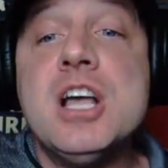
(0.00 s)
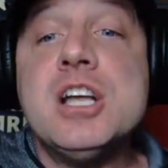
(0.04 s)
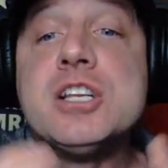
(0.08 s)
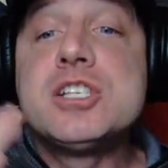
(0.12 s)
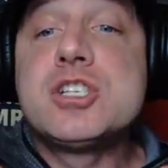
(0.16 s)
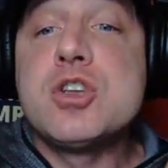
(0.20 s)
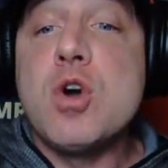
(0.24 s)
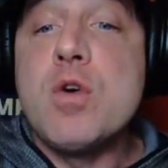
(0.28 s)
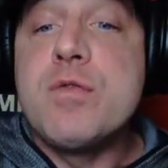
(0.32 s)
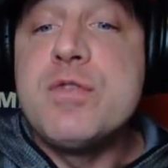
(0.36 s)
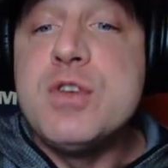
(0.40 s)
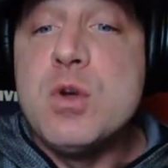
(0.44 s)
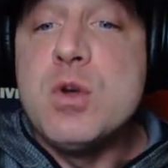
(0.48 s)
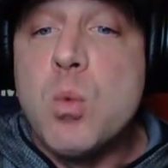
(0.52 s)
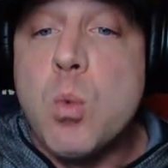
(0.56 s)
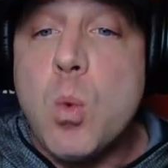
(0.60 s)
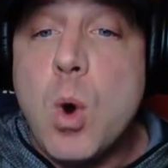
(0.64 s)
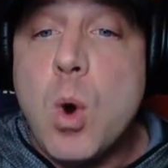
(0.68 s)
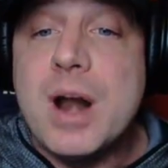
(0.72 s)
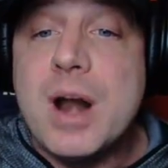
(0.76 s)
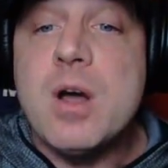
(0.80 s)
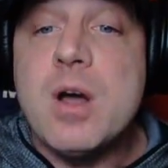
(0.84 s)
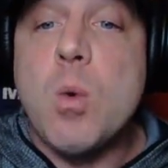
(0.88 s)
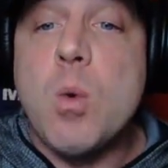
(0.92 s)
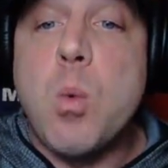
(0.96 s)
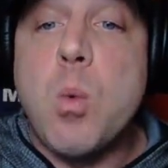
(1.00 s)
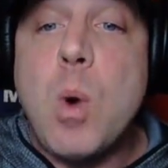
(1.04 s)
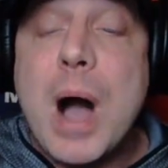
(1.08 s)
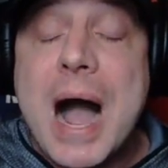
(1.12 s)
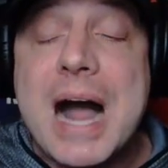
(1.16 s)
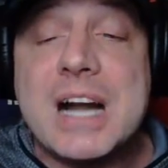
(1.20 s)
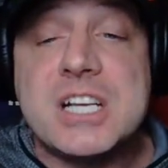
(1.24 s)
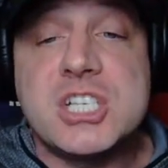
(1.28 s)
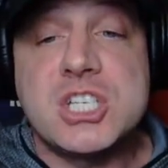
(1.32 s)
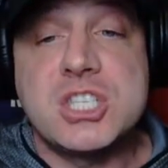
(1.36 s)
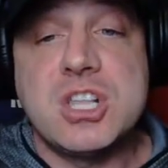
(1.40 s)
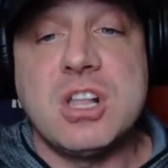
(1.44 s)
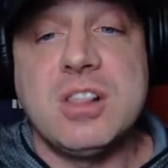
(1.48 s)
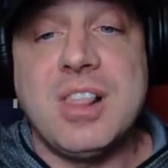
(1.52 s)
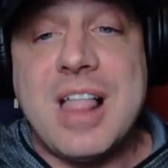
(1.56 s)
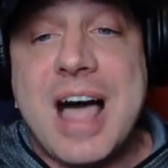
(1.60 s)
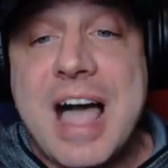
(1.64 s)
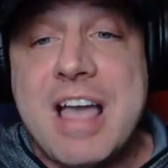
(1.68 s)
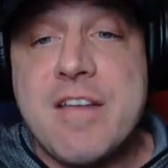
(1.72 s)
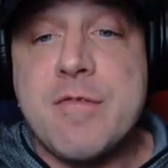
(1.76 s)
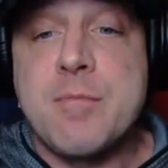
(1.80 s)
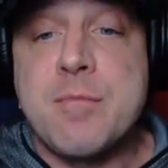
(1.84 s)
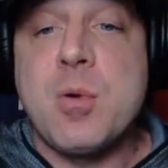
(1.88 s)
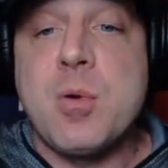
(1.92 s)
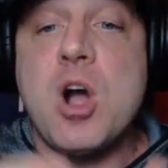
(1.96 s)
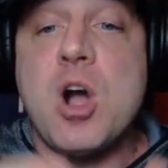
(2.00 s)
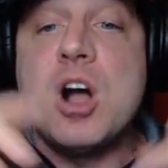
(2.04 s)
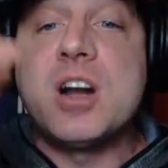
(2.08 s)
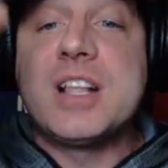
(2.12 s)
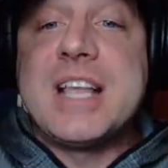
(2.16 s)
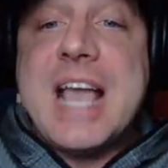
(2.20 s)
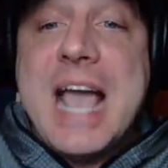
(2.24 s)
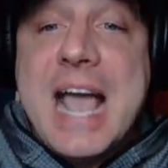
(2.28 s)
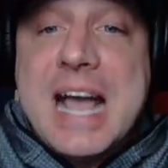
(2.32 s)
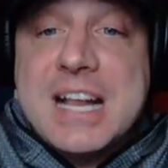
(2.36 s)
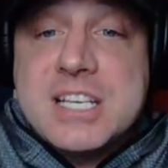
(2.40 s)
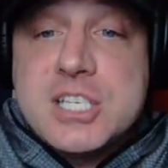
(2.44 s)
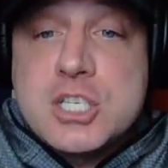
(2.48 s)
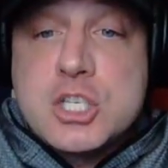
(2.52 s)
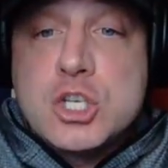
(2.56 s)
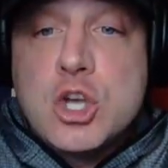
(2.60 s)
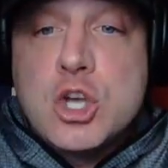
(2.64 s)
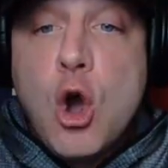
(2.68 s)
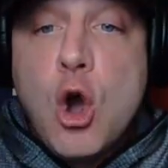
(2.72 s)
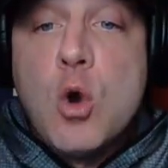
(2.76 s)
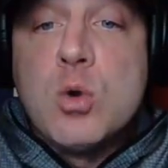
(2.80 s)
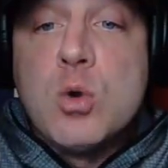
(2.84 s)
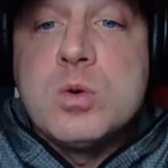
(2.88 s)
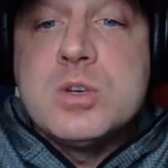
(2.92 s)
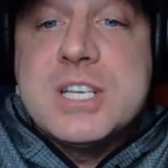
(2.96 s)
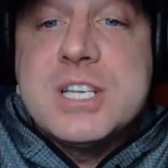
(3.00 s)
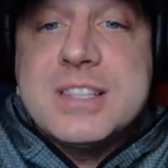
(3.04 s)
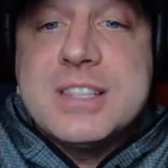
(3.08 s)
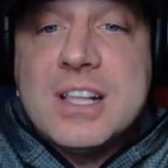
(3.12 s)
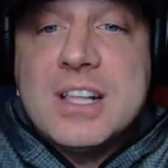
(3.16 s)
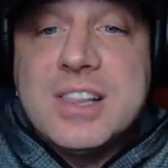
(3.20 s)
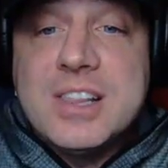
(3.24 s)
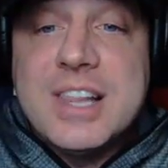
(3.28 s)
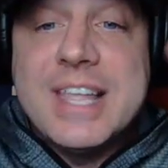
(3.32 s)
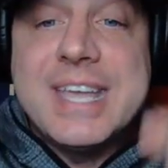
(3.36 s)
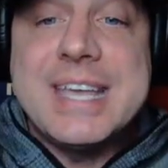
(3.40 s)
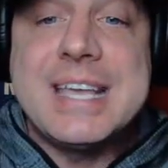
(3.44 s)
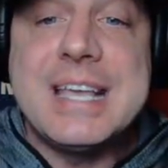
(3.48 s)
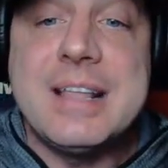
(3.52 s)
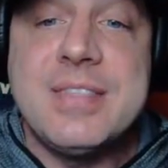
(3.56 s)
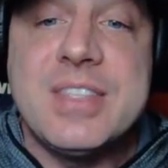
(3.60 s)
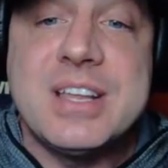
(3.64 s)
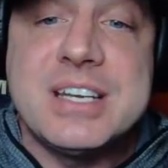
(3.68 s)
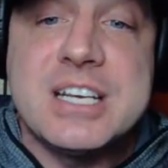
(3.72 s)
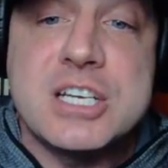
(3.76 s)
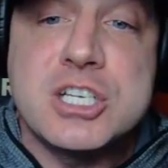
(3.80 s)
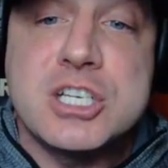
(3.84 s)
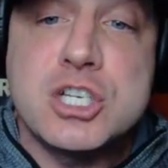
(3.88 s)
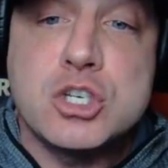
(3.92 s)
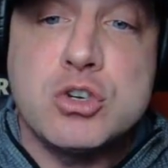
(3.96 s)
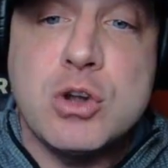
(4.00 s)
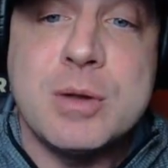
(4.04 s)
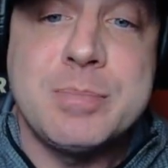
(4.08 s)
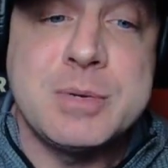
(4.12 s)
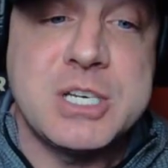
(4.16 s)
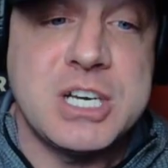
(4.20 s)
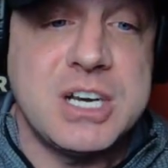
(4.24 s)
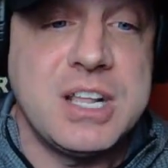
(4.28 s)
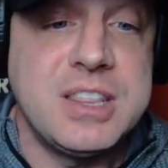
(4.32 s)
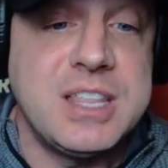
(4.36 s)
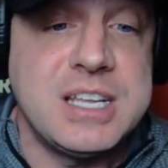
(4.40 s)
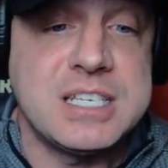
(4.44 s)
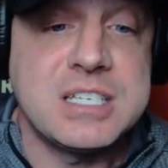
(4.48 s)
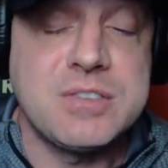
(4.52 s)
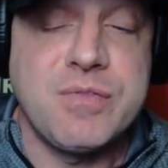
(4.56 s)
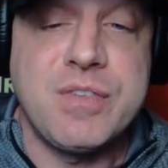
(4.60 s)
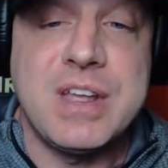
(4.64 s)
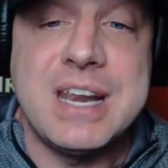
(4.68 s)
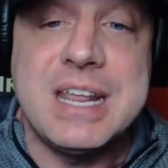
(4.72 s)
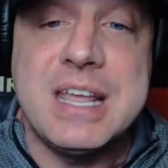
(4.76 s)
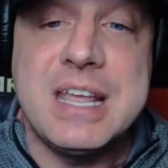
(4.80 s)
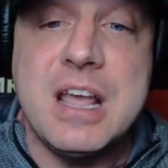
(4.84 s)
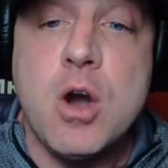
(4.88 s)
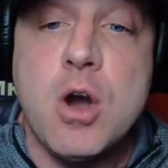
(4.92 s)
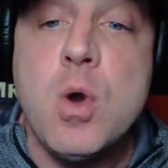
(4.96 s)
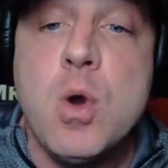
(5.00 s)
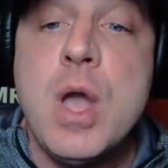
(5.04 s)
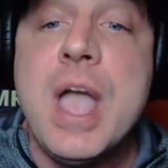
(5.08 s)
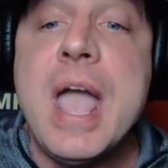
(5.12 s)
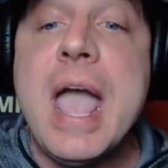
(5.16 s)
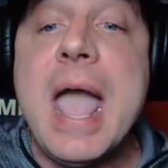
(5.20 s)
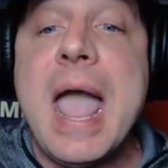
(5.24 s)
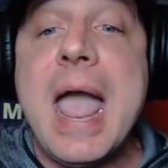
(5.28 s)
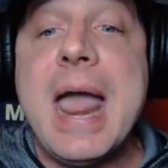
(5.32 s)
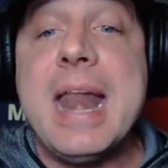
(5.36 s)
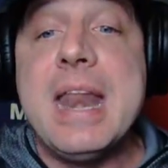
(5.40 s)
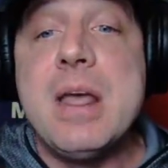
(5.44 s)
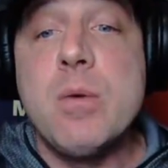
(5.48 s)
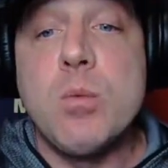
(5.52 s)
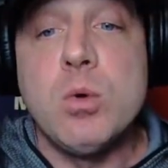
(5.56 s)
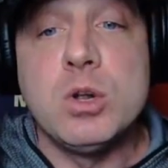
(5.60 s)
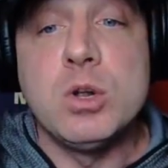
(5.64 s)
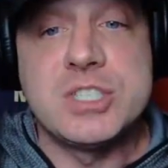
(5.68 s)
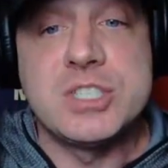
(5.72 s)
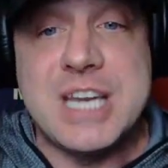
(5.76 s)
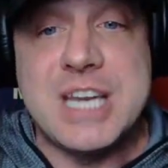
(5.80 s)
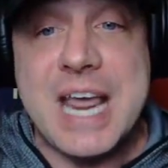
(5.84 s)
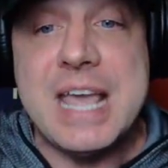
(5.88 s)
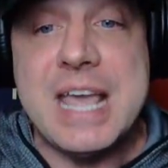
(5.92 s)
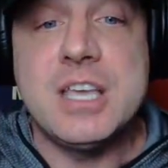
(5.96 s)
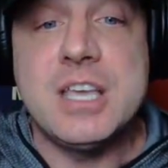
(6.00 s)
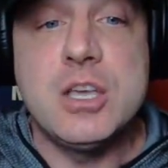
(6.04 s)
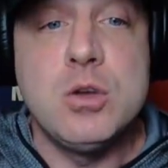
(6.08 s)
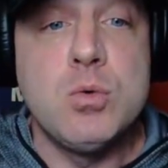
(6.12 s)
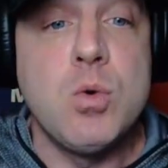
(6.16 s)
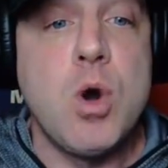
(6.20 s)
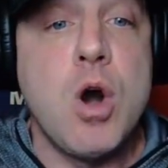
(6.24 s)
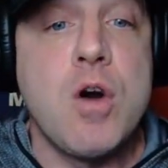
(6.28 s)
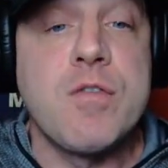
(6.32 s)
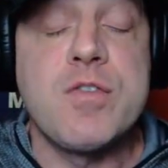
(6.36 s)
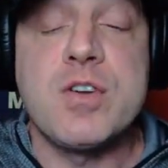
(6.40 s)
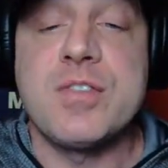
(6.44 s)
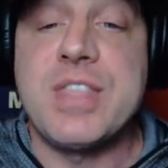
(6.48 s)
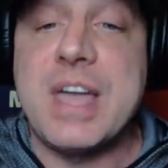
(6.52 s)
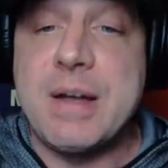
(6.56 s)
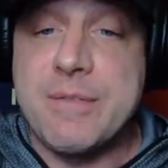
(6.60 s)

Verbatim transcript: So if you want to watch the live broadcast, go to the link in the description of this video and it will take you over.